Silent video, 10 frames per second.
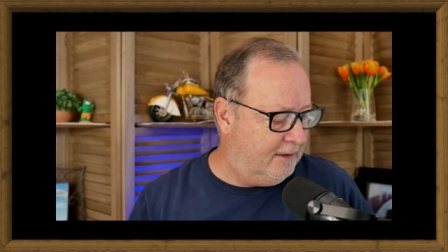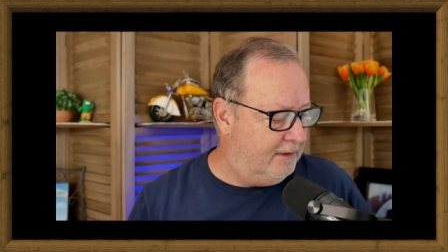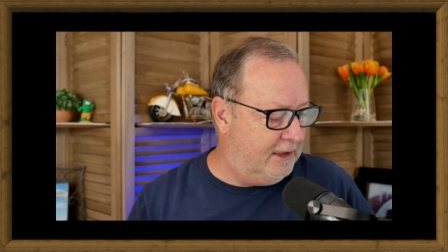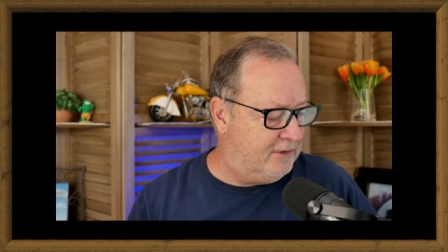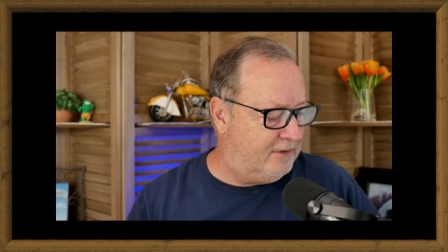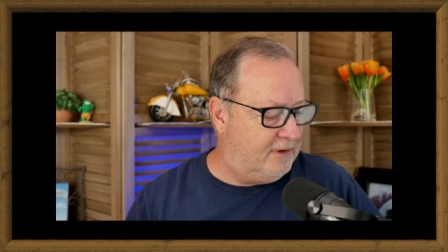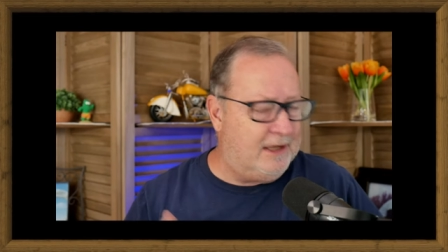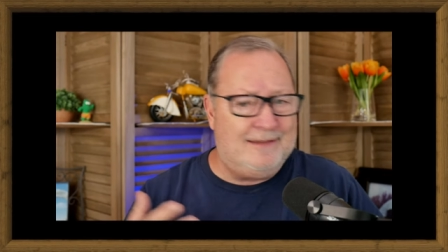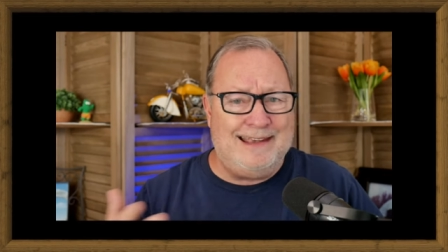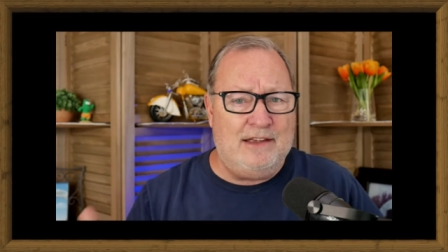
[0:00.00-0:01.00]
It's
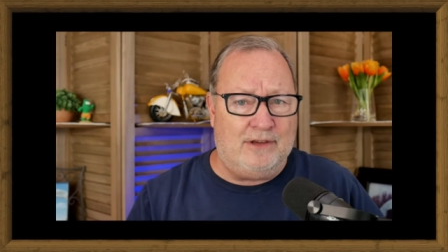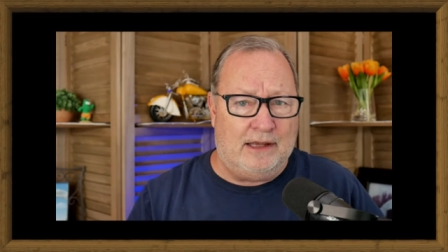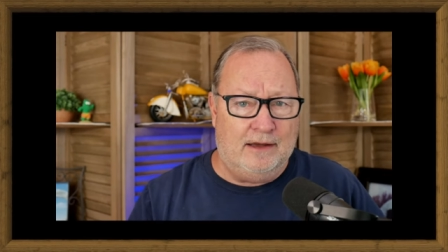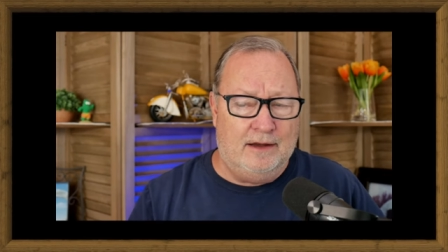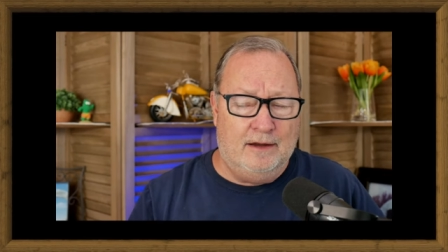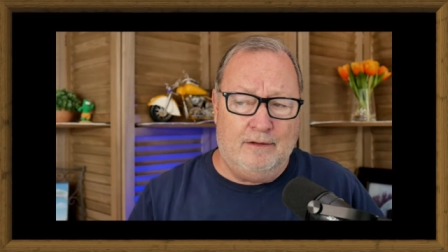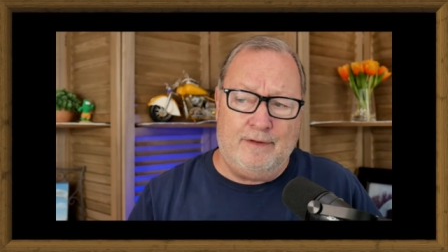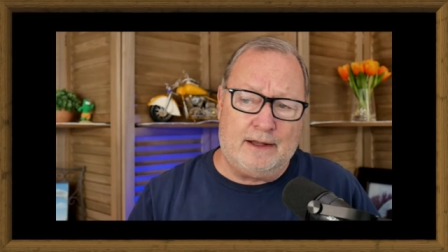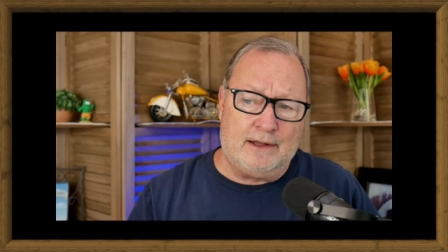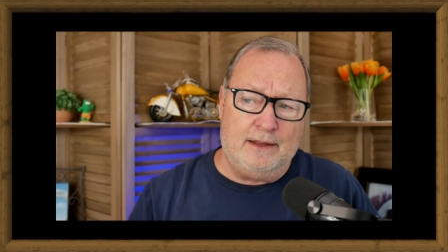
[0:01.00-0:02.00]
it's easy. In fact,